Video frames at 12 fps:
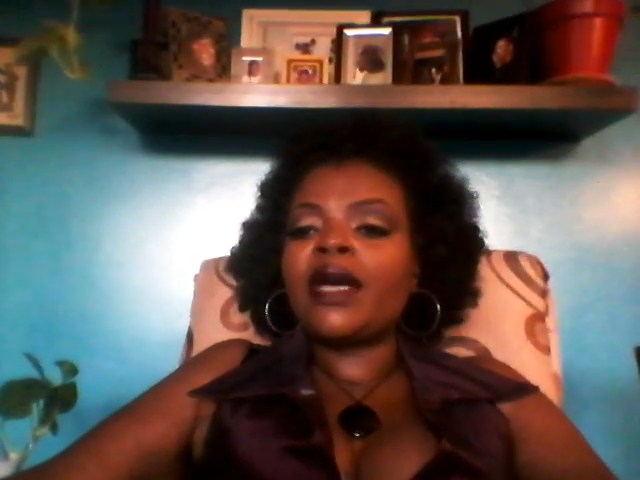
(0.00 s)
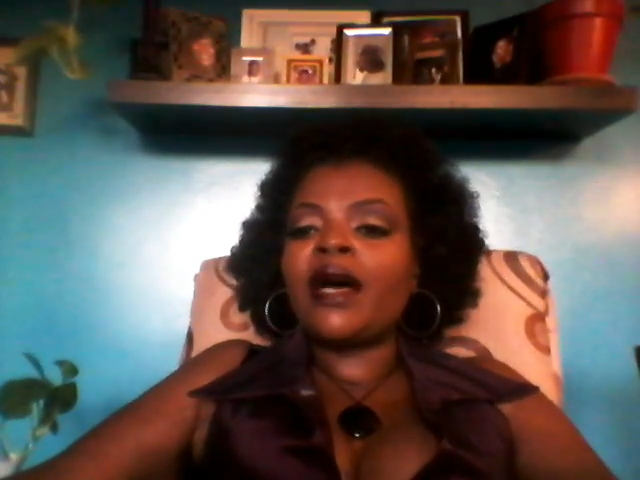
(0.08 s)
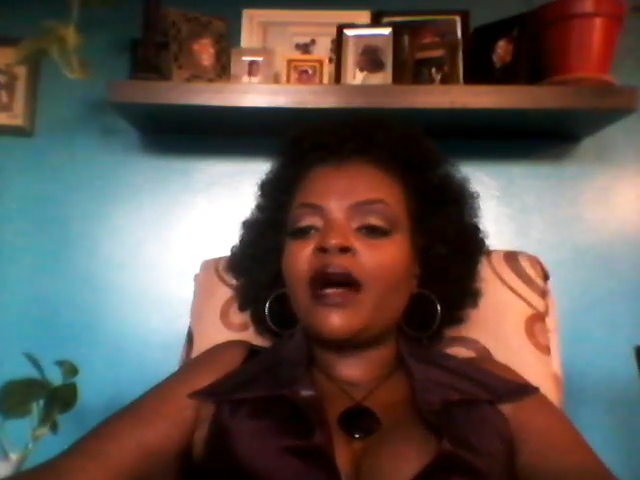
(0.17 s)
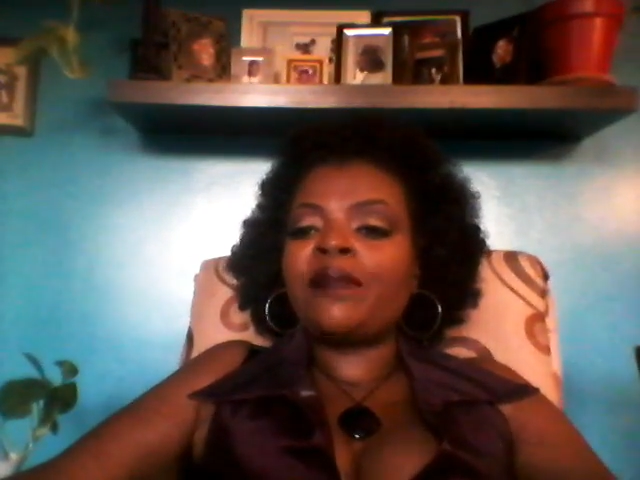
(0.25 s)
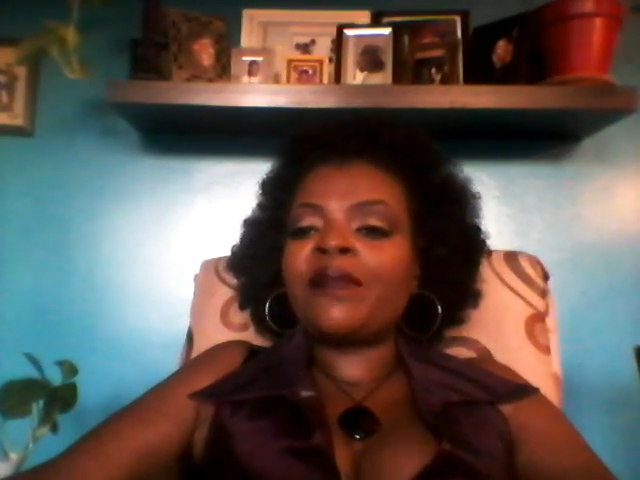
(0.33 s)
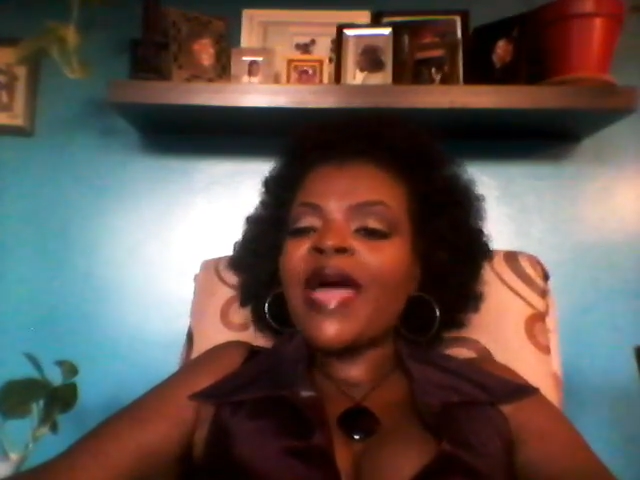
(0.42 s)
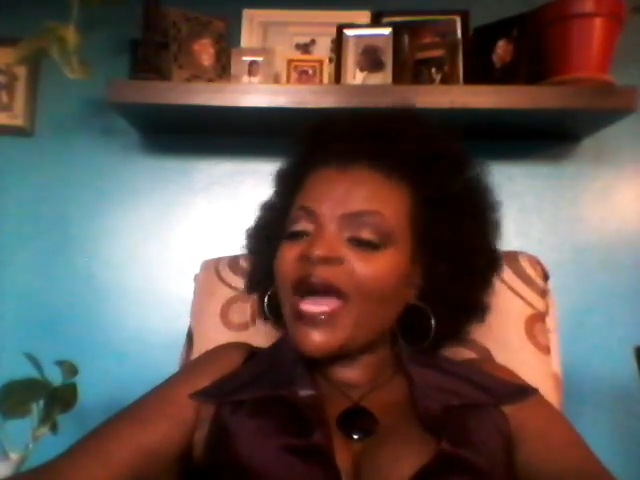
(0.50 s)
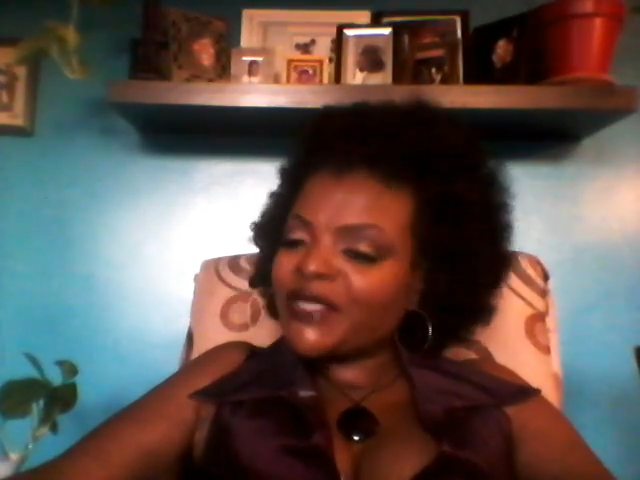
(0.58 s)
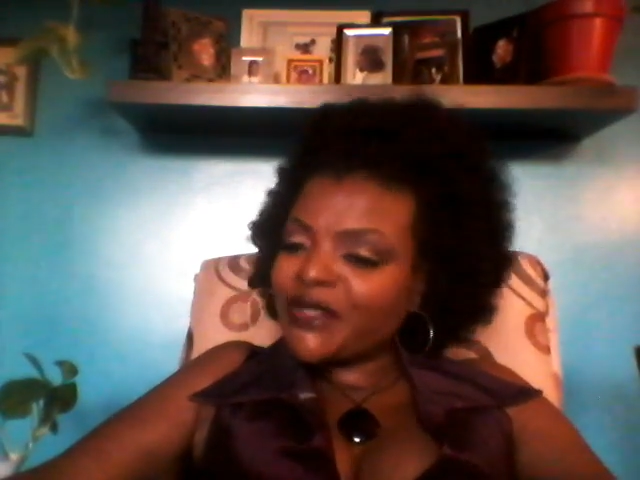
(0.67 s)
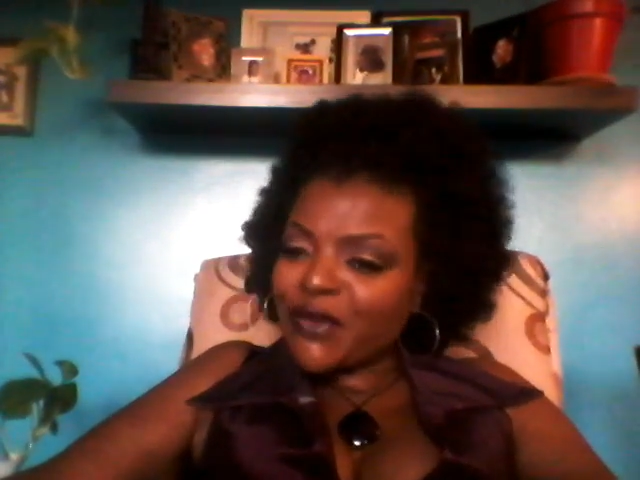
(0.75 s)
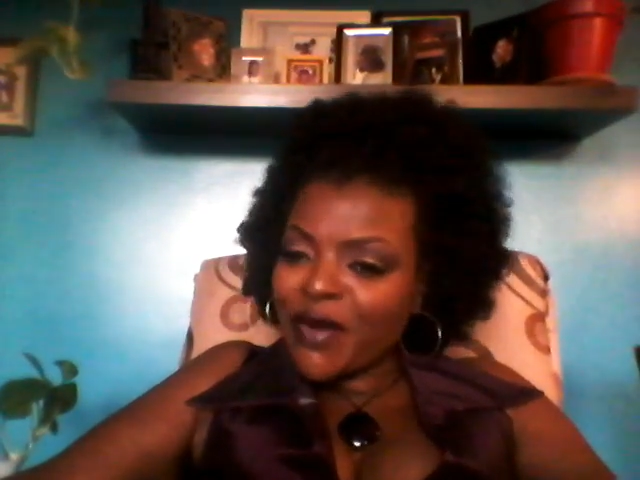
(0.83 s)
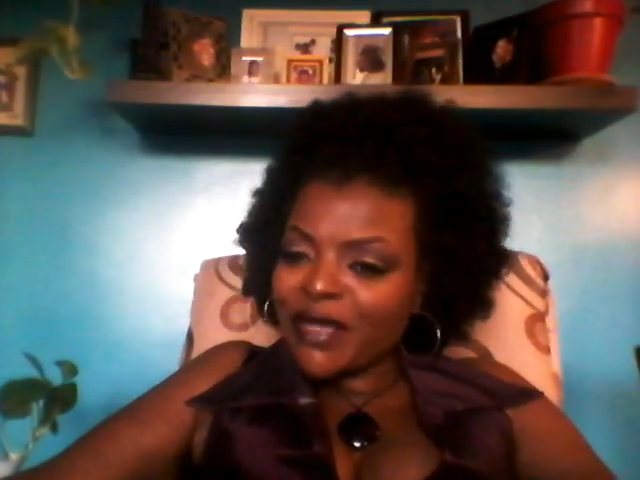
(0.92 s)

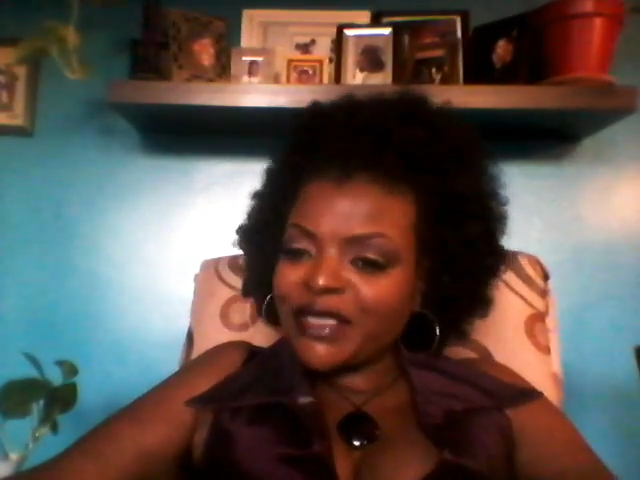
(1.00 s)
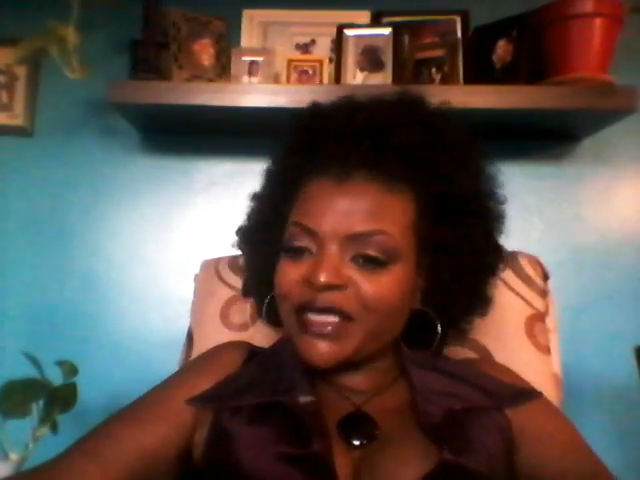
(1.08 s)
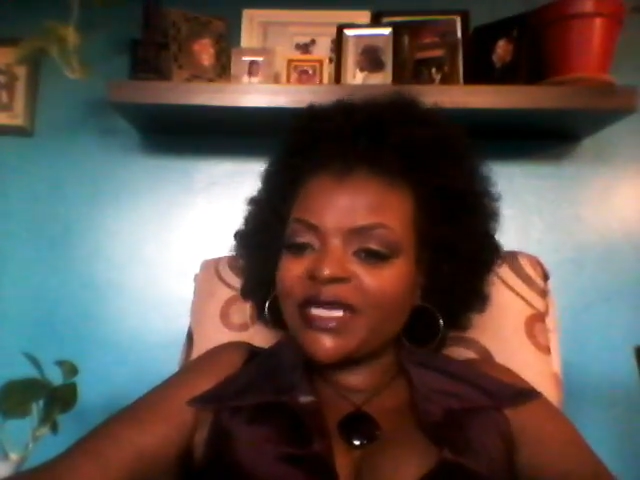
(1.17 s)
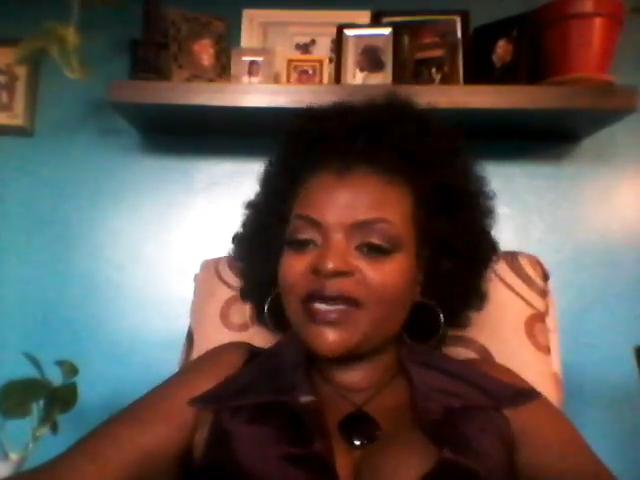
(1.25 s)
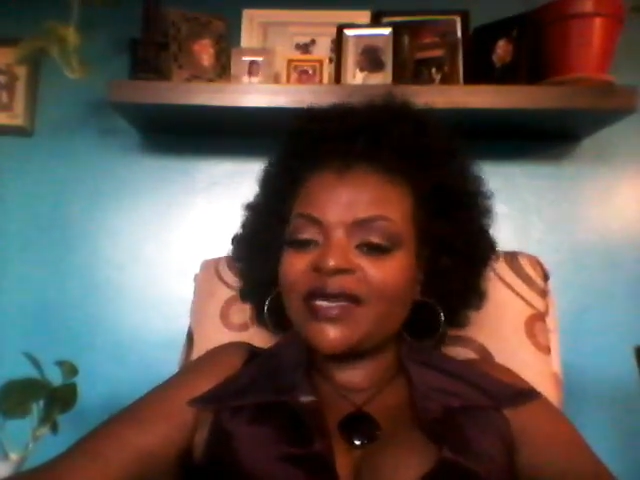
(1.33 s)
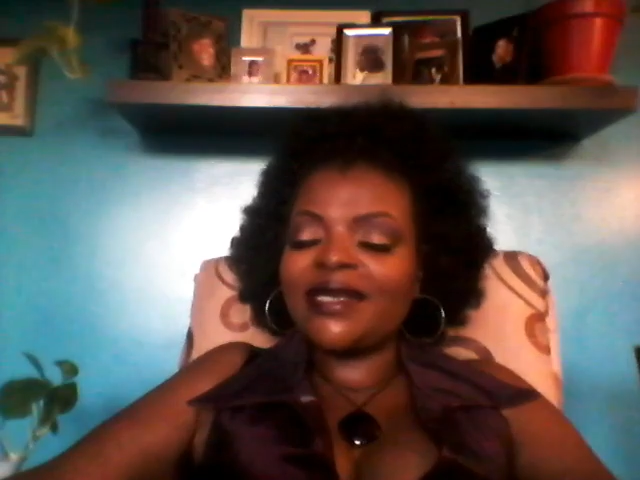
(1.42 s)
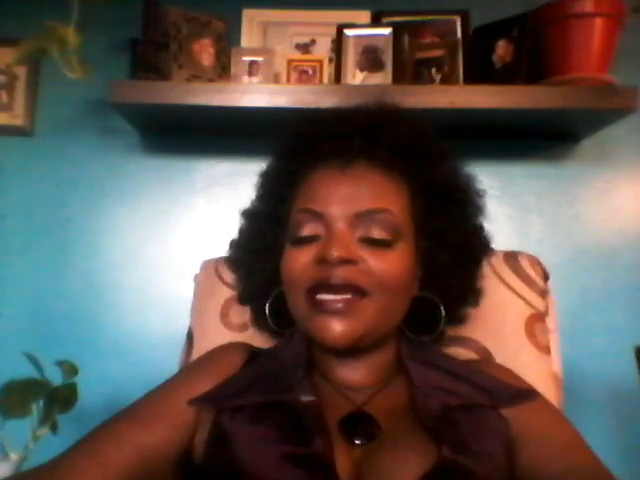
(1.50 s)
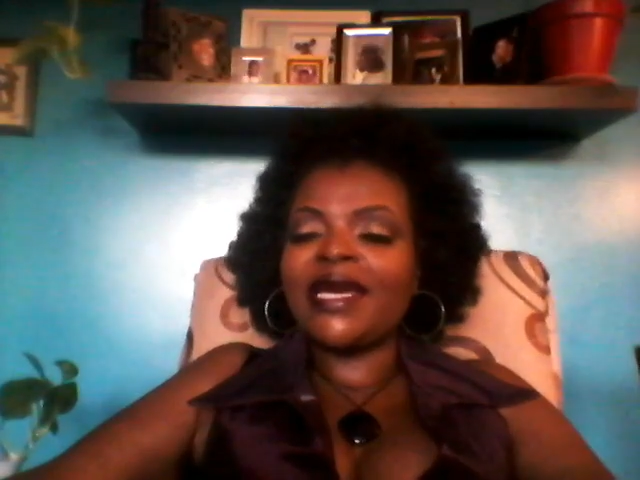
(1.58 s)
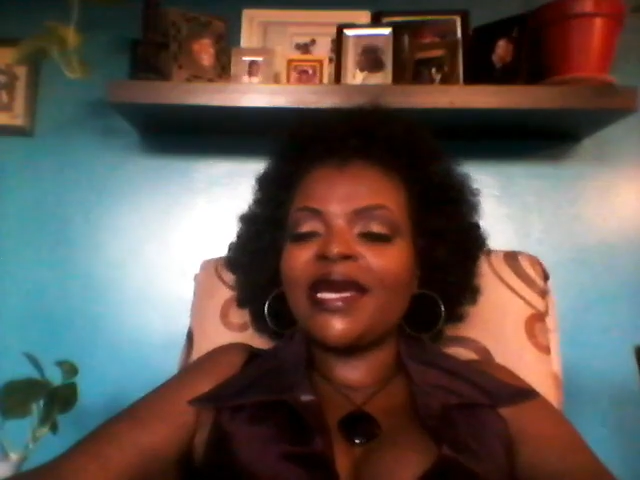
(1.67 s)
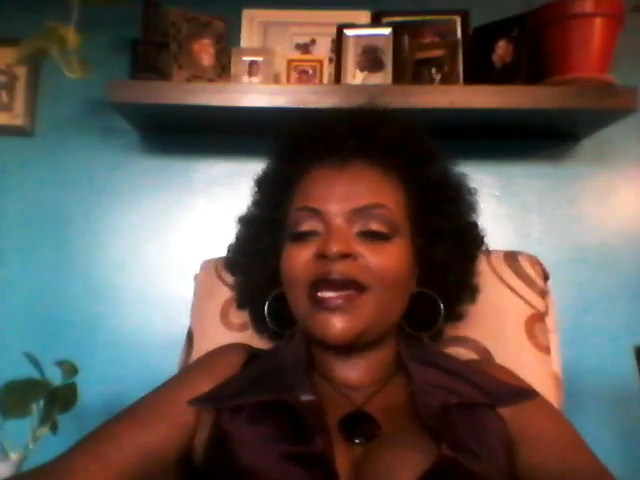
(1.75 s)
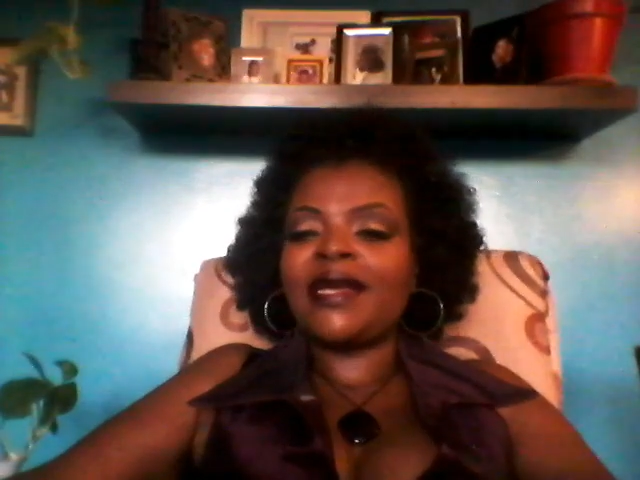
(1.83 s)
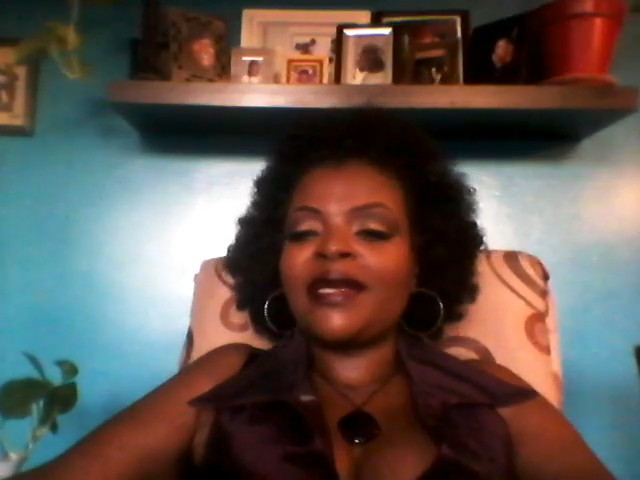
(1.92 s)
ask the question,
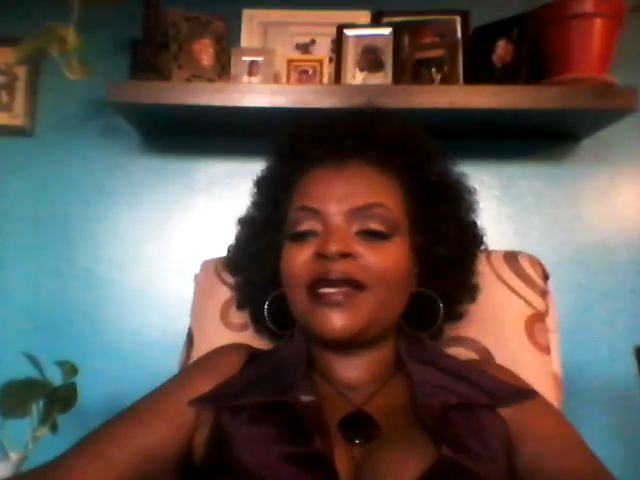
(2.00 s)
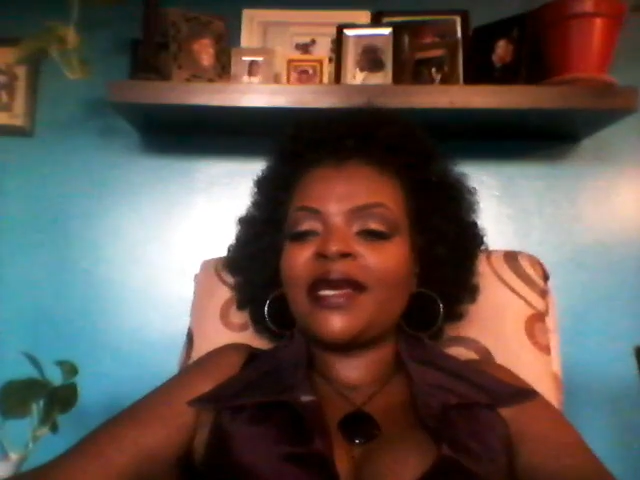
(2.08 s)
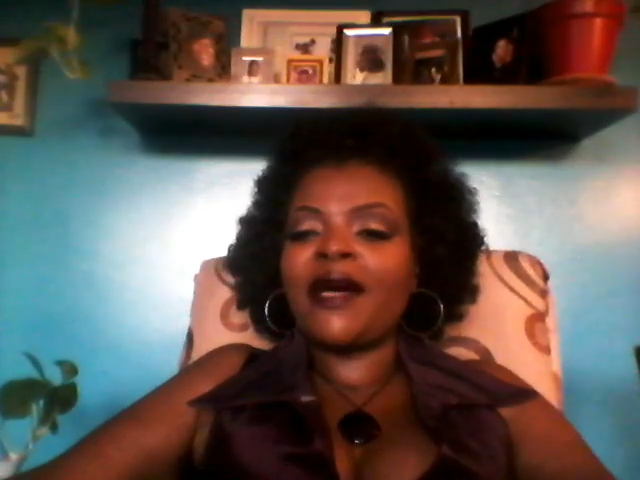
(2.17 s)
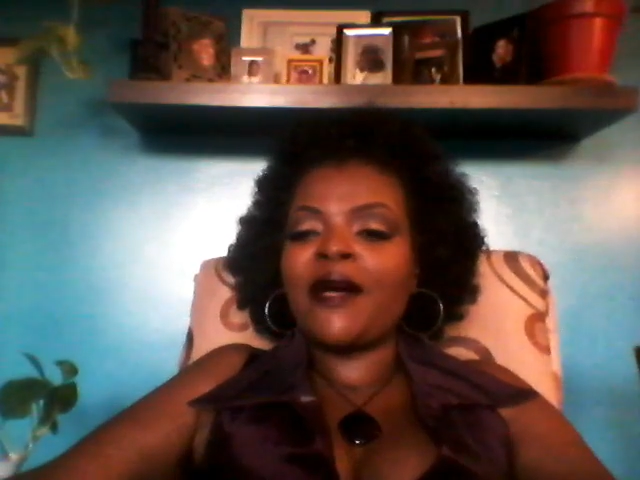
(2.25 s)
and